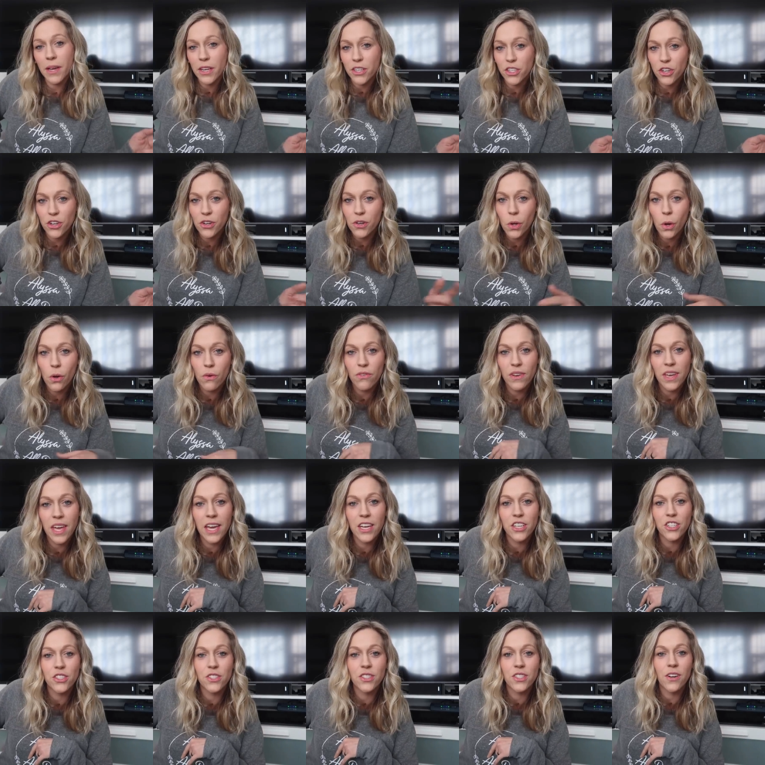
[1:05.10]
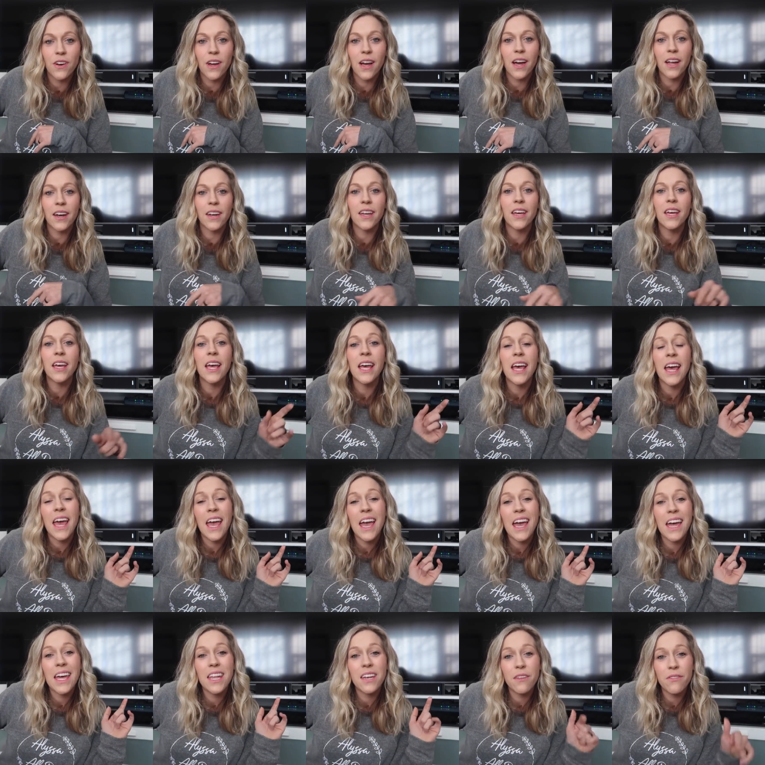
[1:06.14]
make sure your notifications are on.
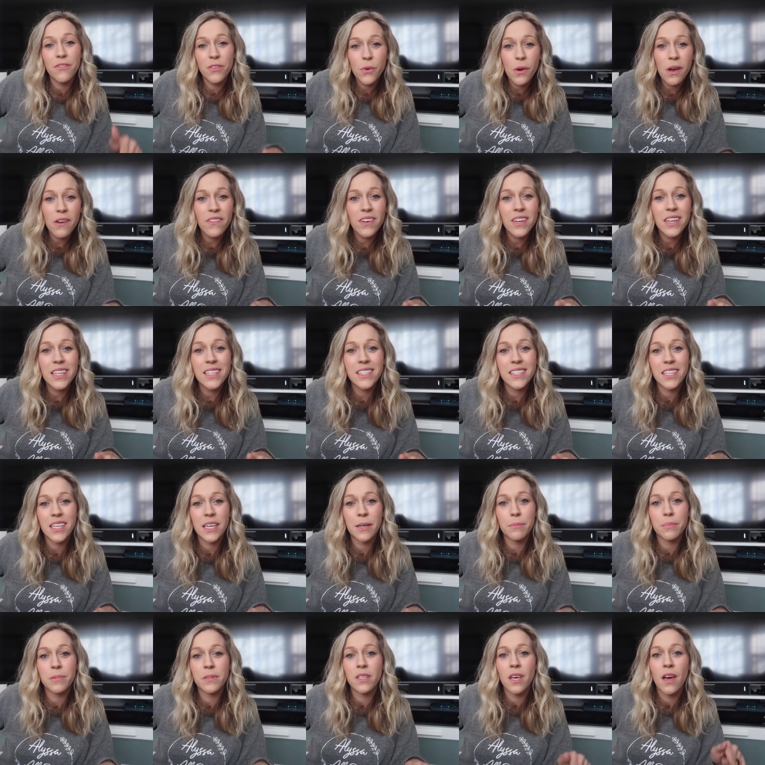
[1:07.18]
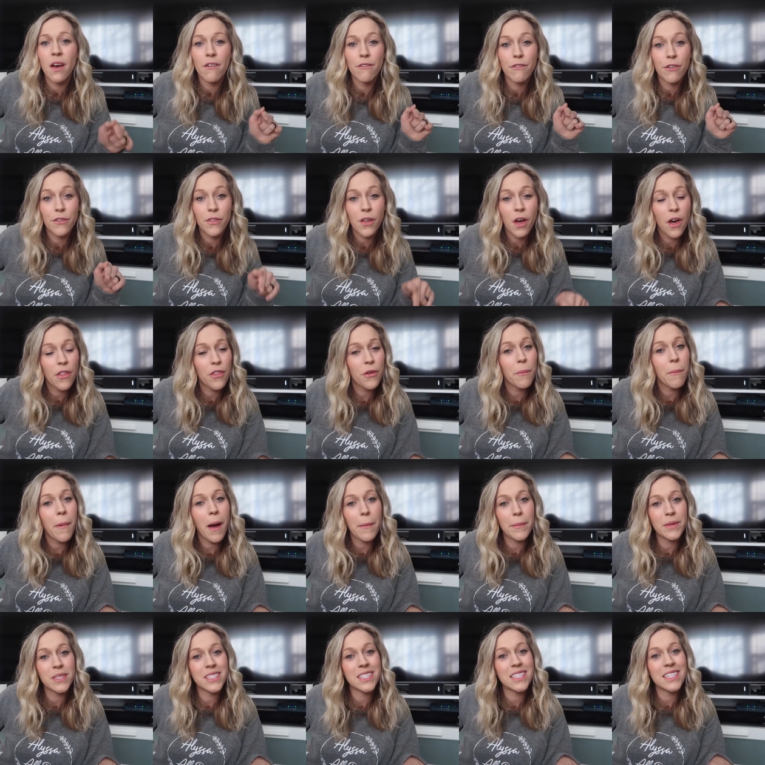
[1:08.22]
And if you have any tips for the other
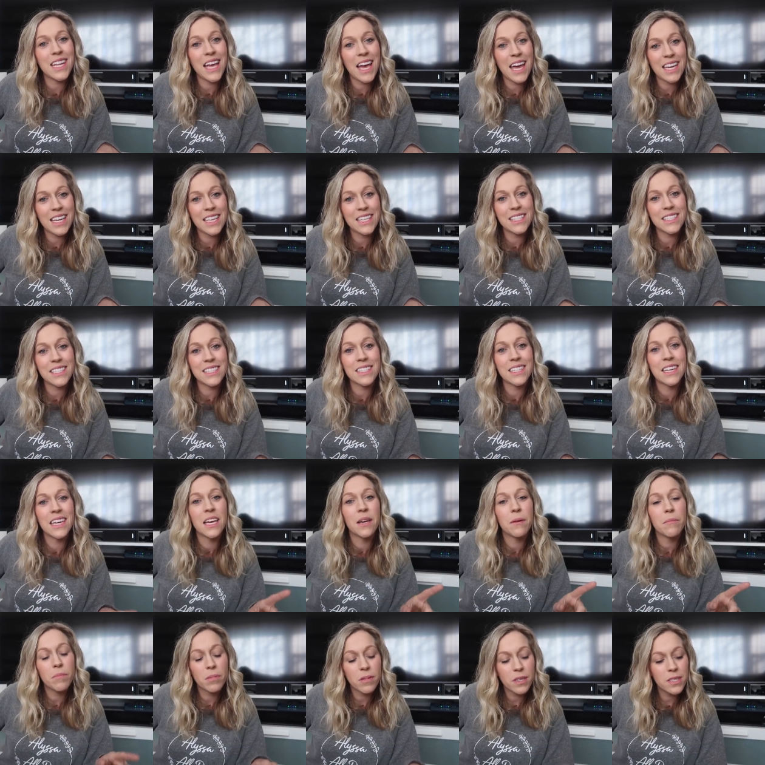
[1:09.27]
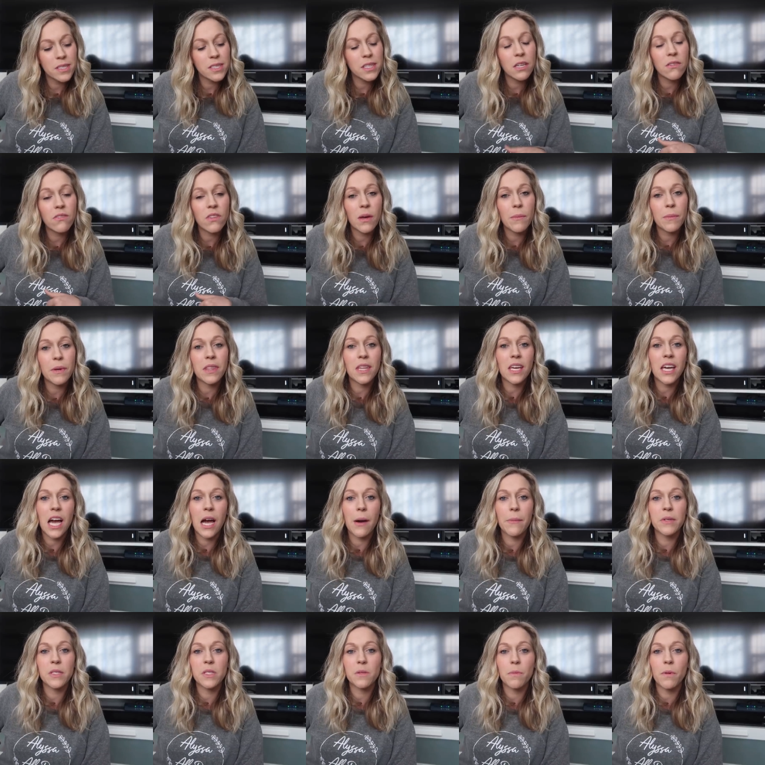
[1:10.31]
mamas and daddies, please leave them in the
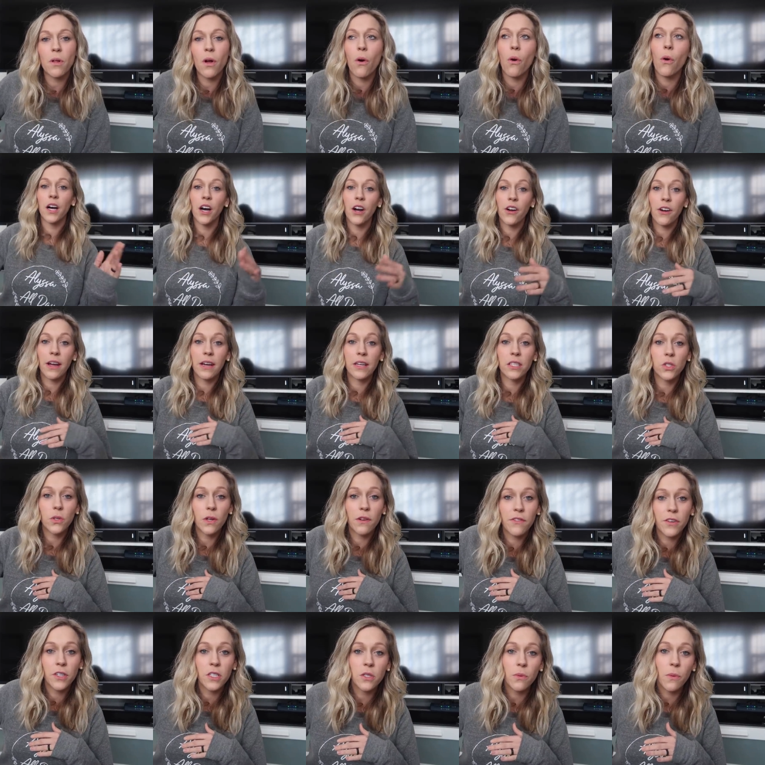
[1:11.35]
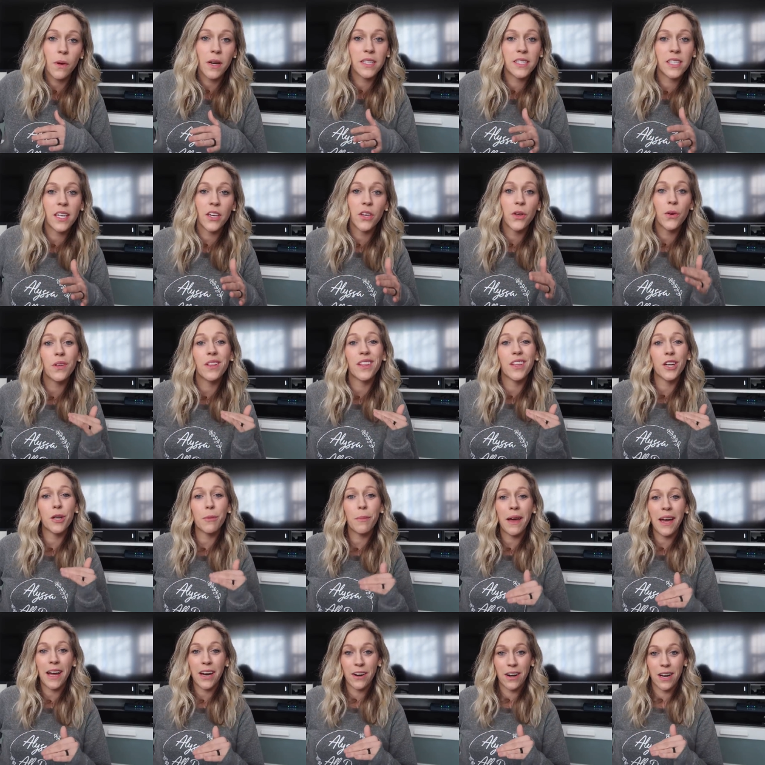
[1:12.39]
comments below. All right, so I first wanna tell you a little
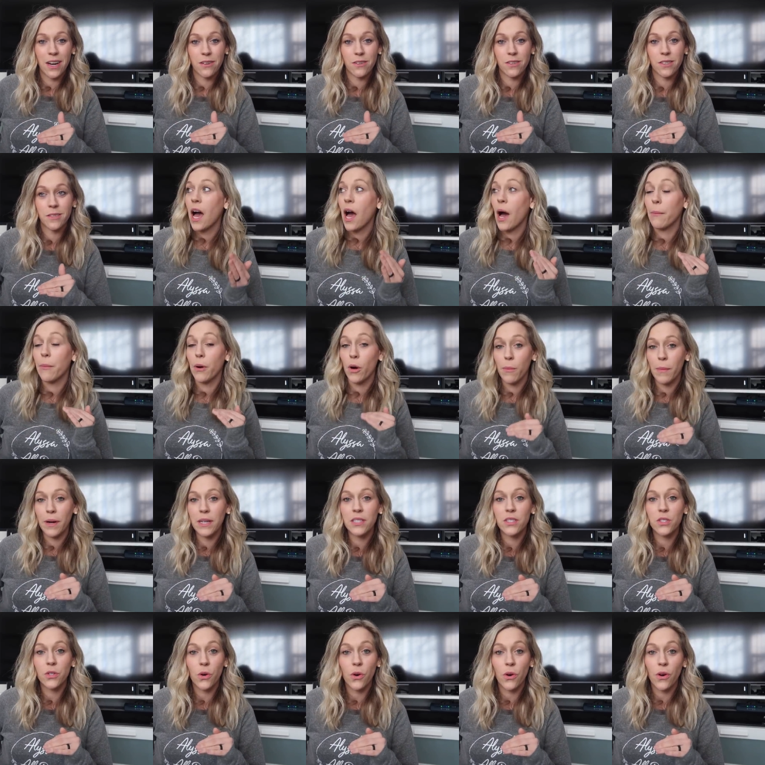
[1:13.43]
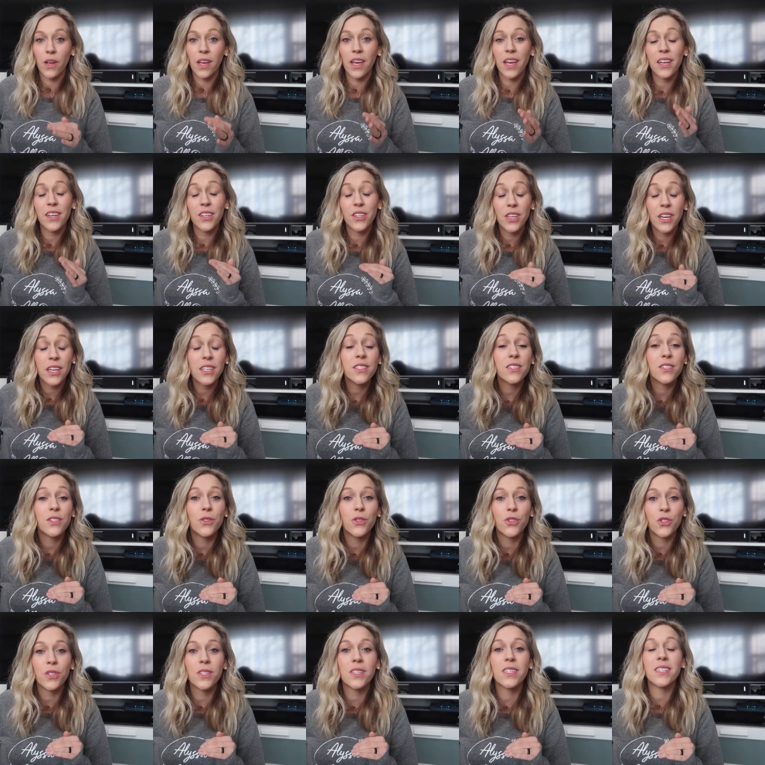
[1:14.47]
background about my story. And yes, you
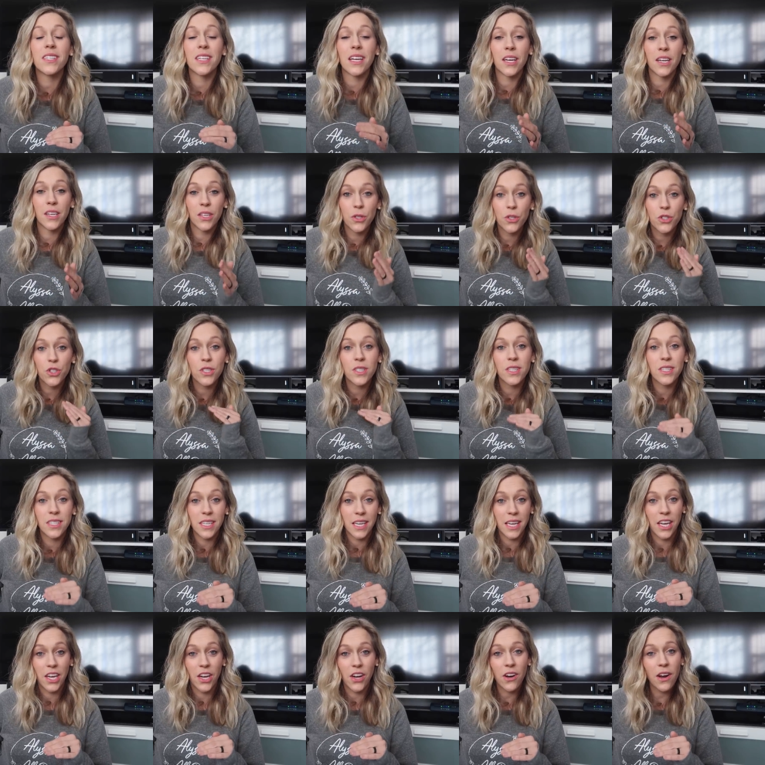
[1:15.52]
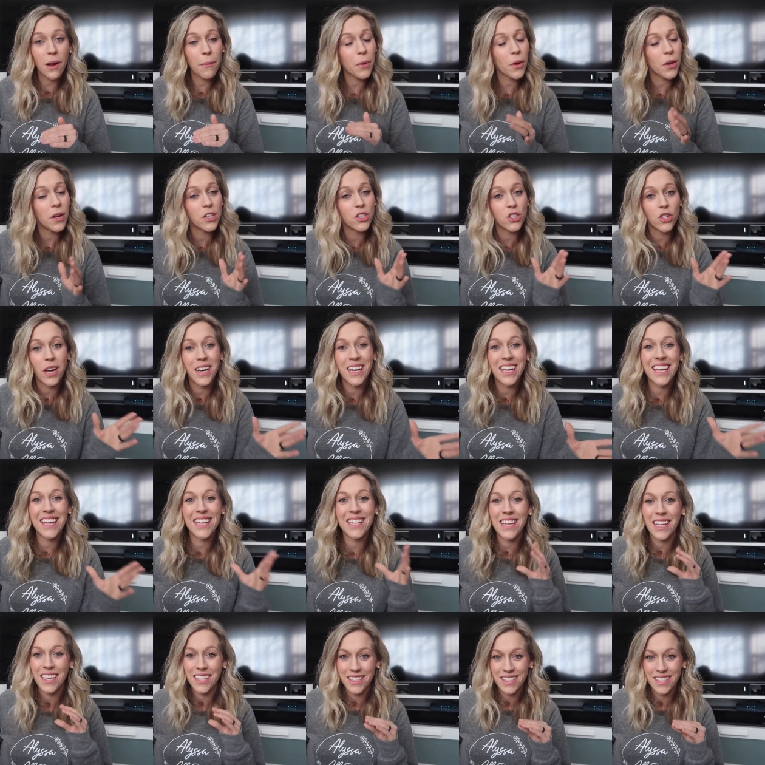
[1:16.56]
should stick, you should stick here. I'm gonna try to
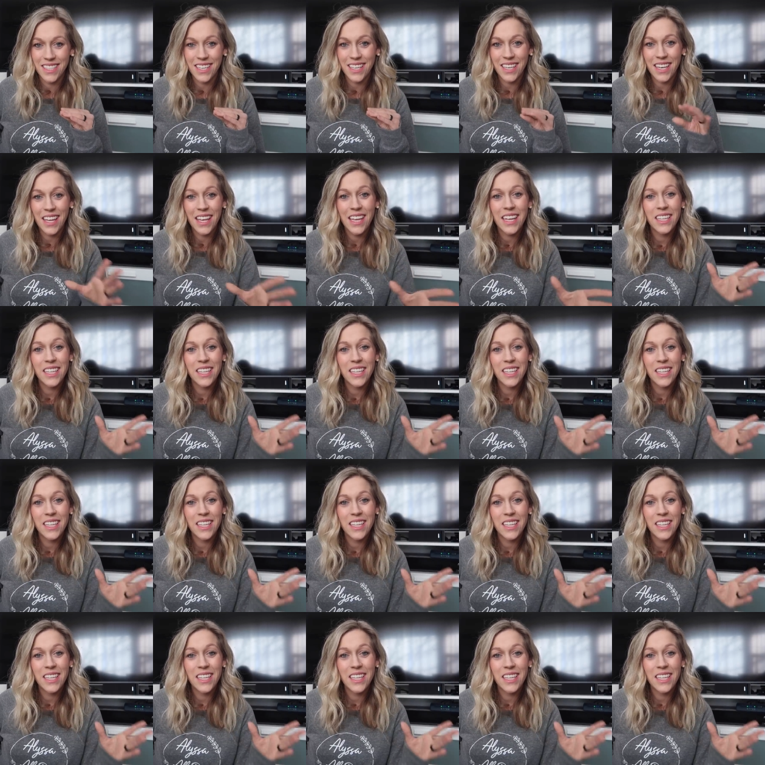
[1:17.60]
condense it.